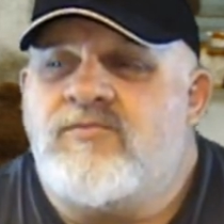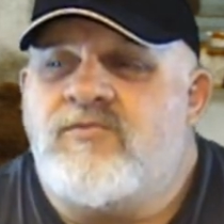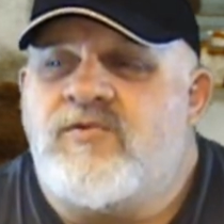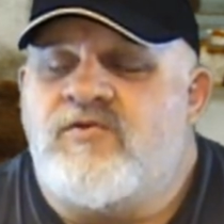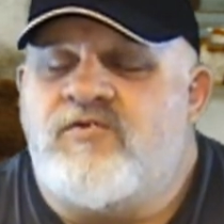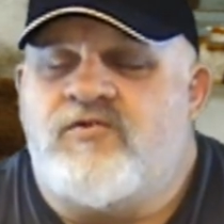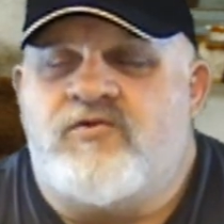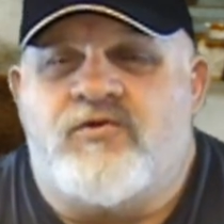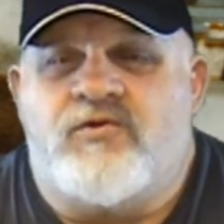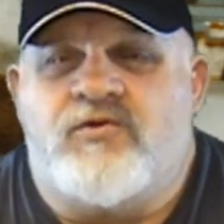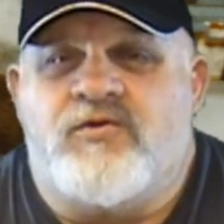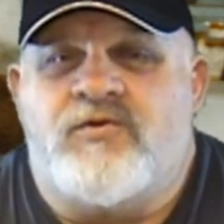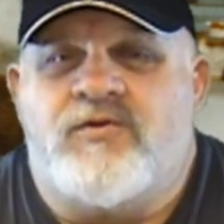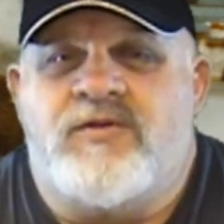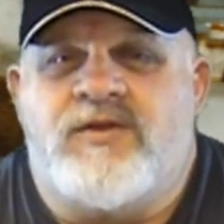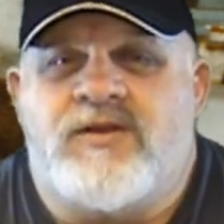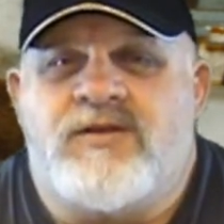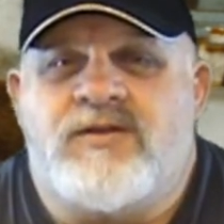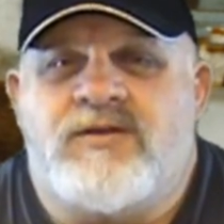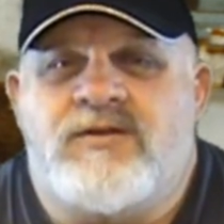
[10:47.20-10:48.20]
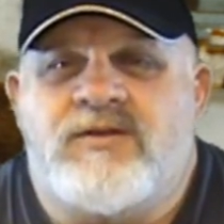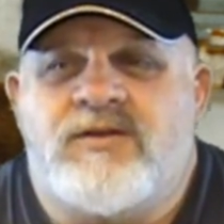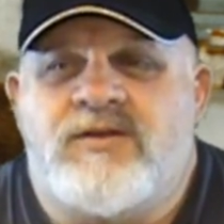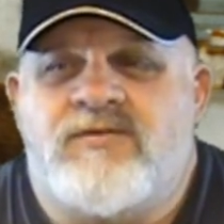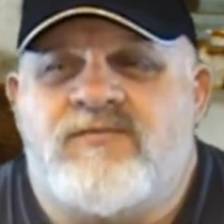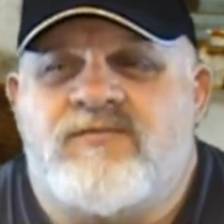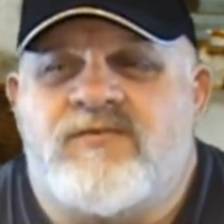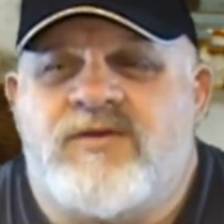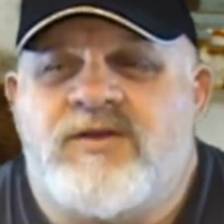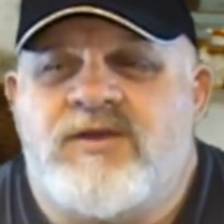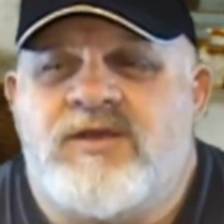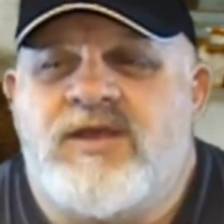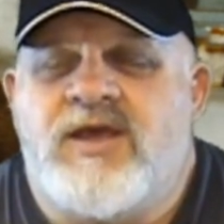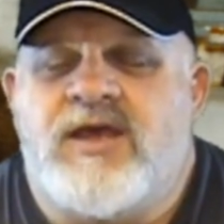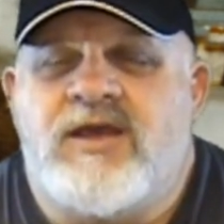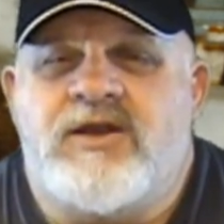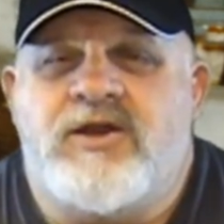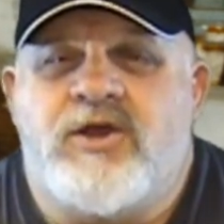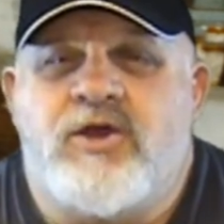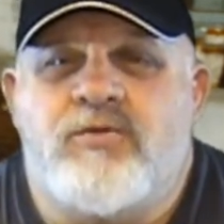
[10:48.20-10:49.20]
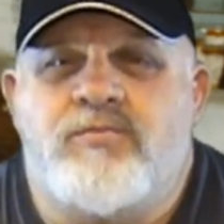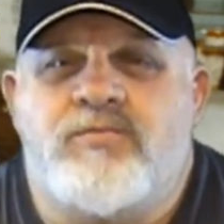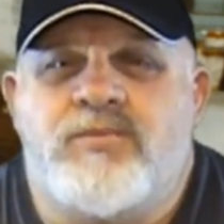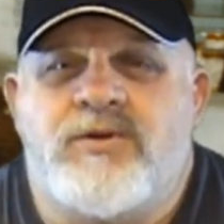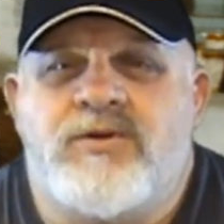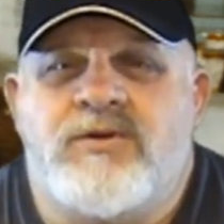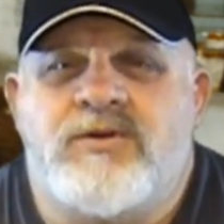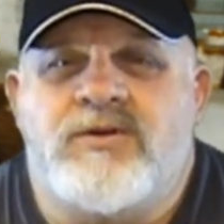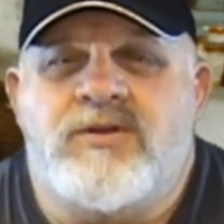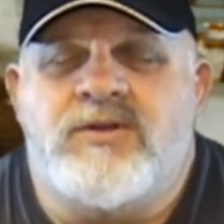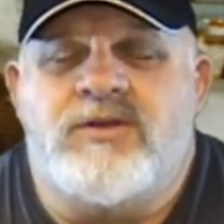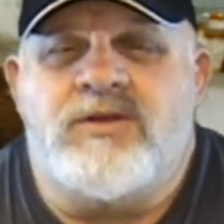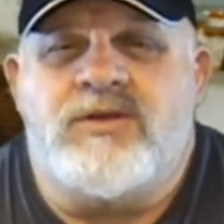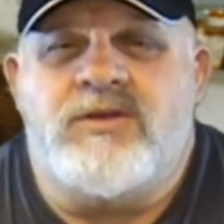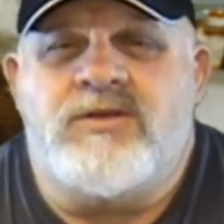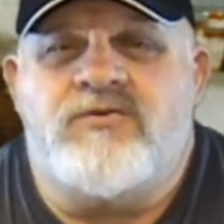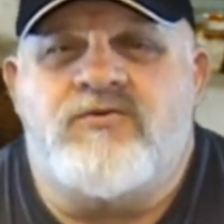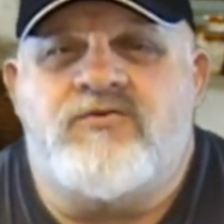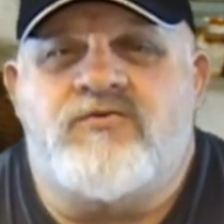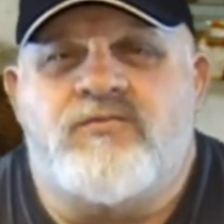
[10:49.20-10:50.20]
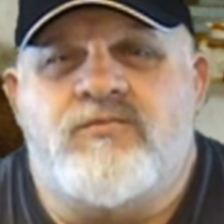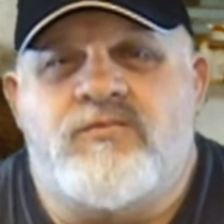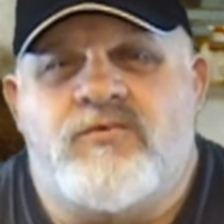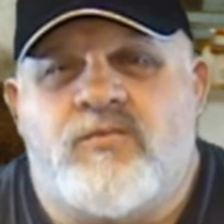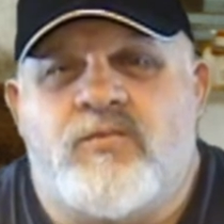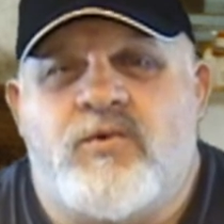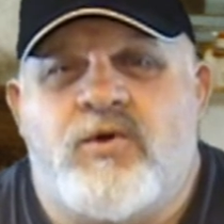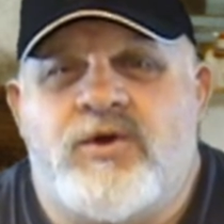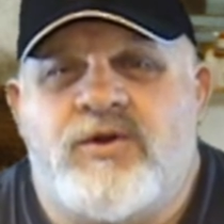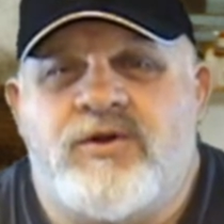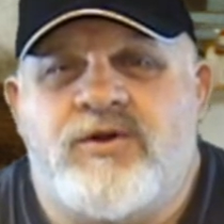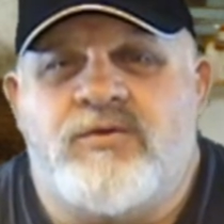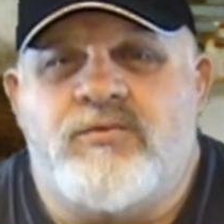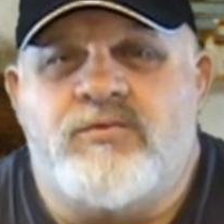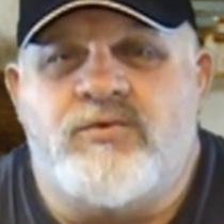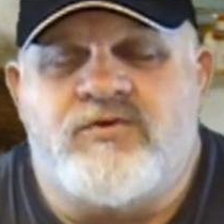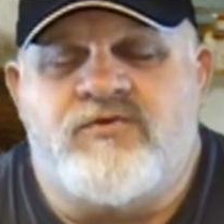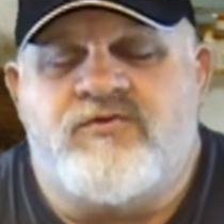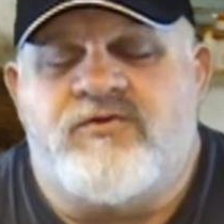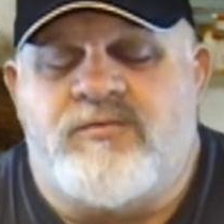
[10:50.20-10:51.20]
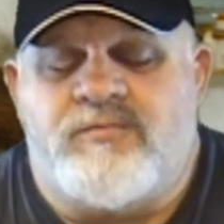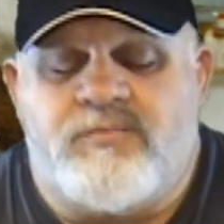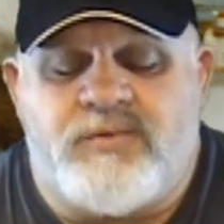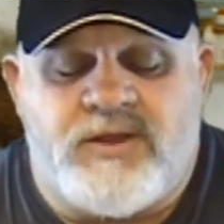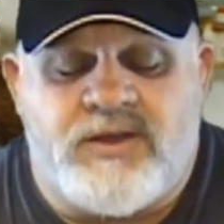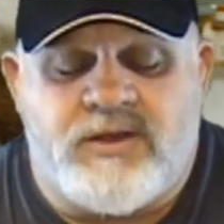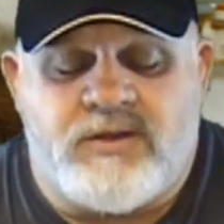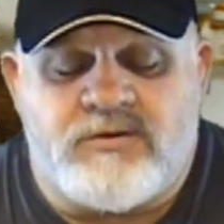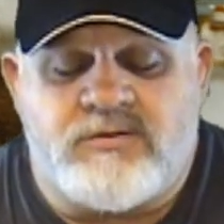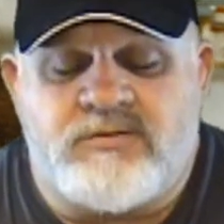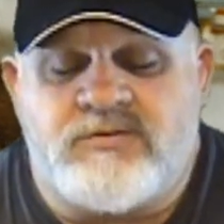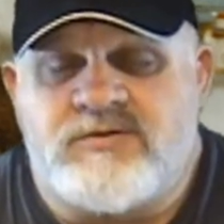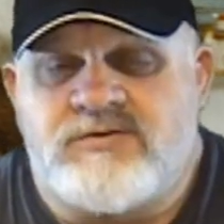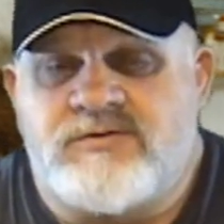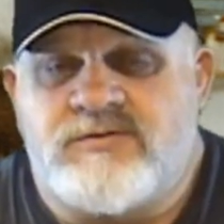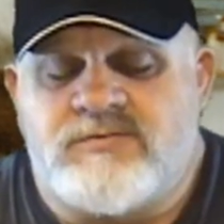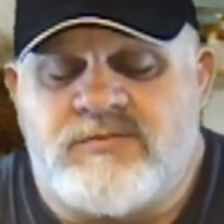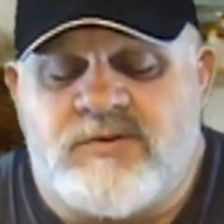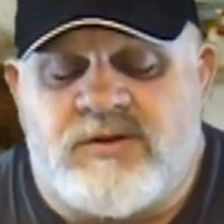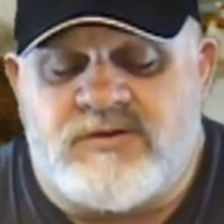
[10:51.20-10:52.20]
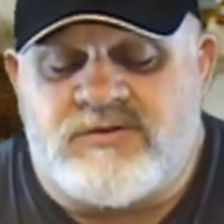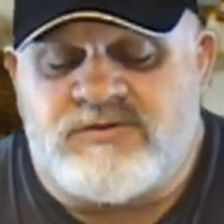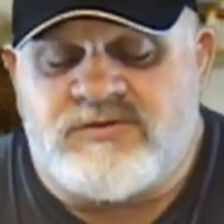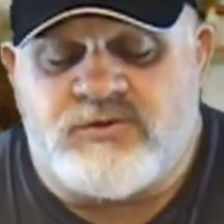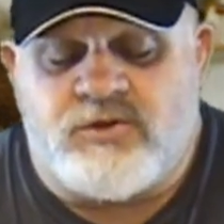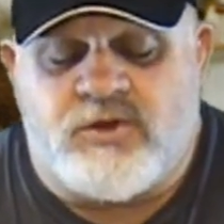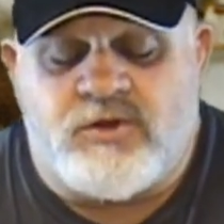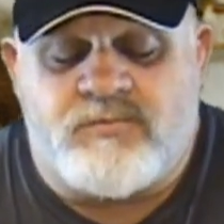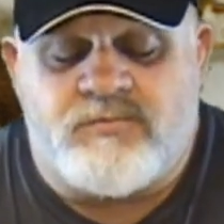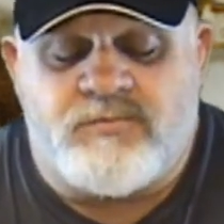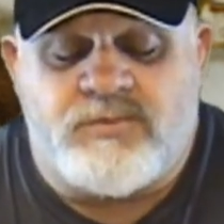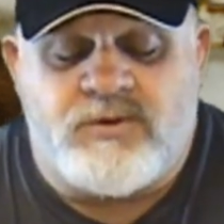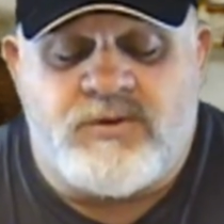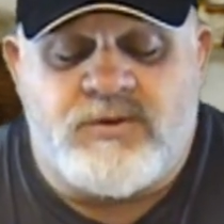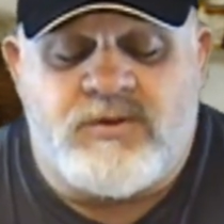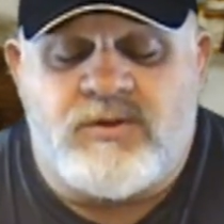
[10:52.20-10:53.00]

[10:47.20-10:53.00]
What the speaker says: ensuring that if the gate opened, the winder would trip out and stop.